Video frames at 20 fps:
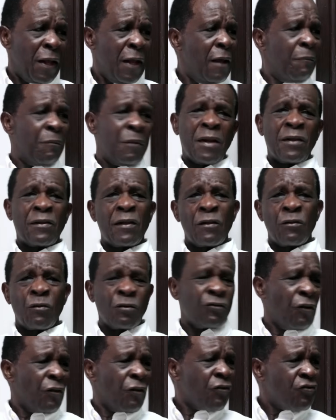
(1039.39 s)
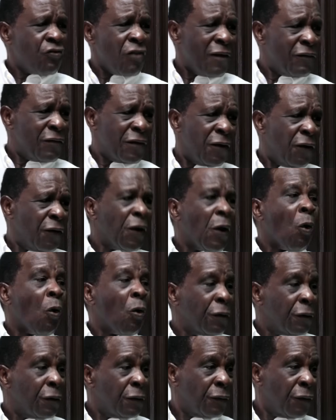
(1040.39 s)
Ministers were just traveling on their
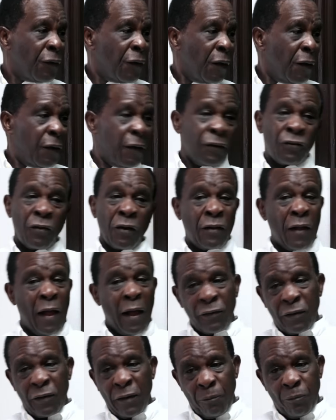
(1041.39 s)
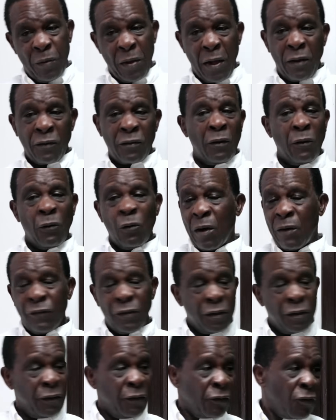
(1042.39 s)
own. They just asked their peers or whoever
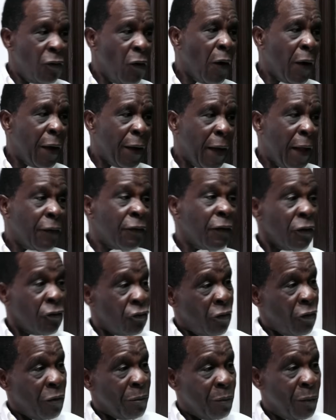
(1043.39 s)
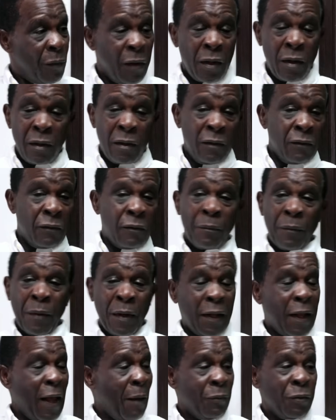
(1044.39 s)
it is to organize a trip. The
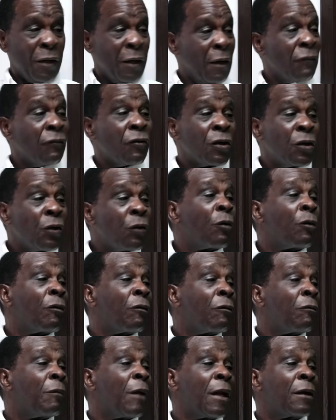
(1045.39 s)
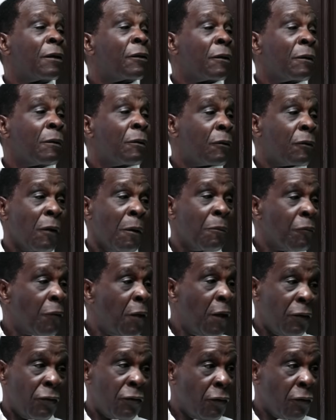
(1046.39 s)
cabinet never knew. I mean, in some
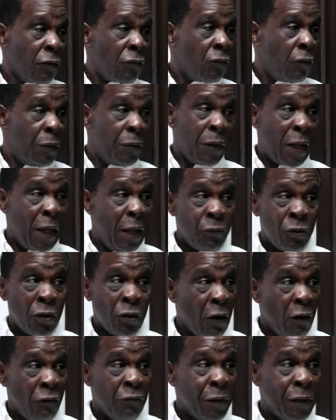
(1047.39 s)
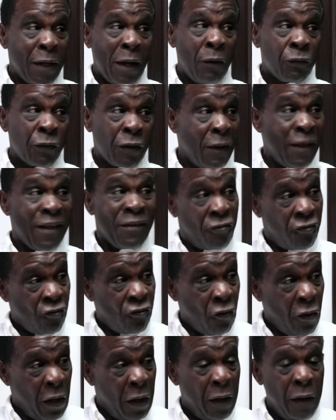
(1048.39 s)
cases, when we came to the government, that was the
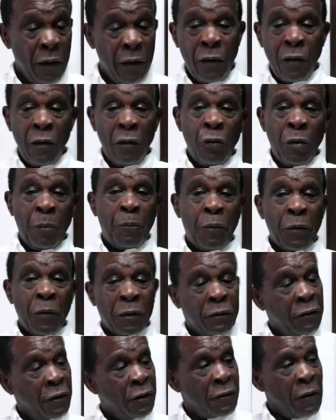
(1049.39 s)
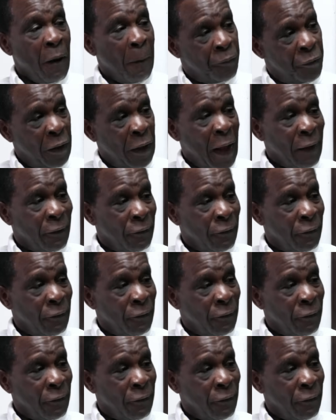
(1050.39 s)
history. We put stop to that.